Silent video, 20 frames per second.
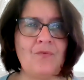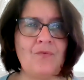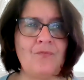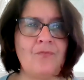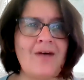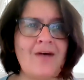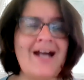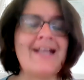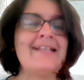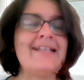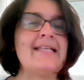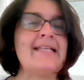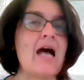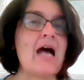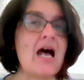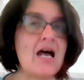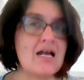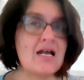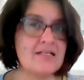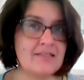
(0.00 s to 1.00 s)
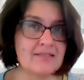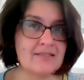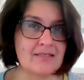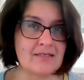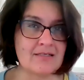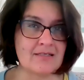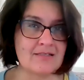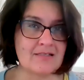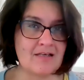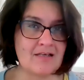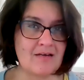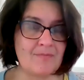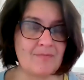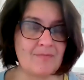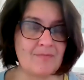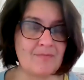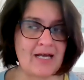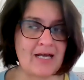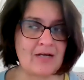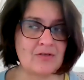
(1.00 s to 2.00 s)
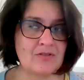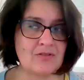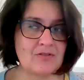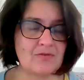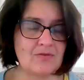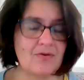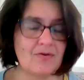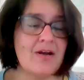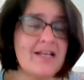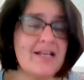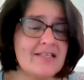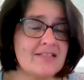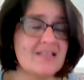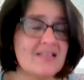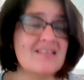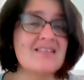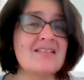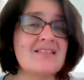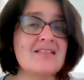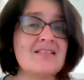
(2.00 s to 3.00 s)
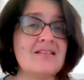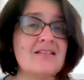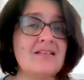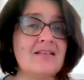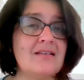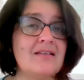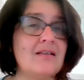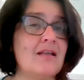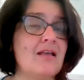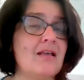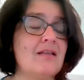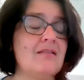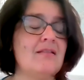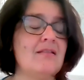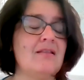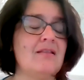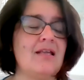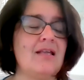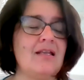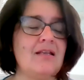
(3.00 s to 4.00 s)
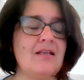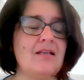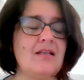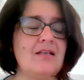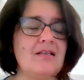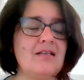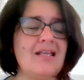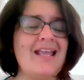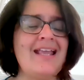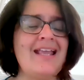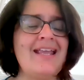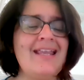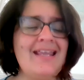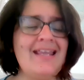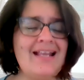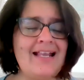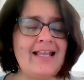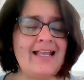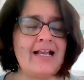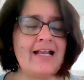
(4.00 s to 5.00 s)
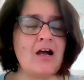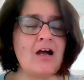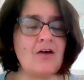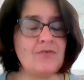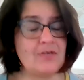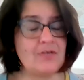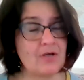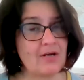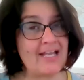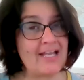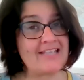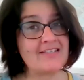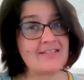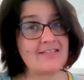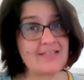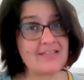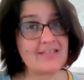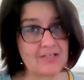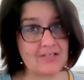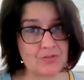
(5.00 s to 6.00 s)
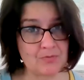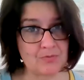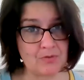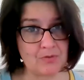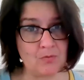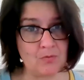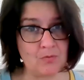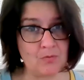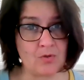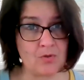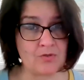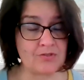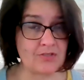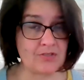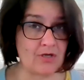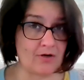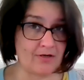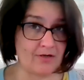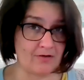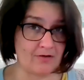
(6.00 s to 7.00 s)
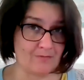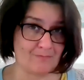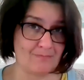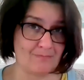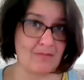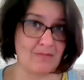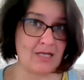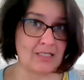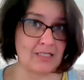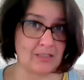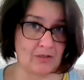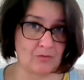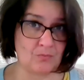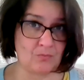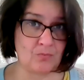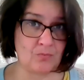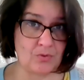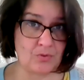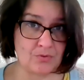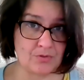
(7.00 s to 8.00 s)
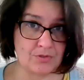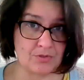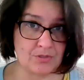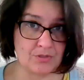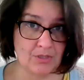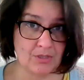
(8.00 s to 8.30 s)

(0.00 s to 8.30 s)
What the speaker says: find answers about, for instance, the healing of your ancestral wounds or your mother wound.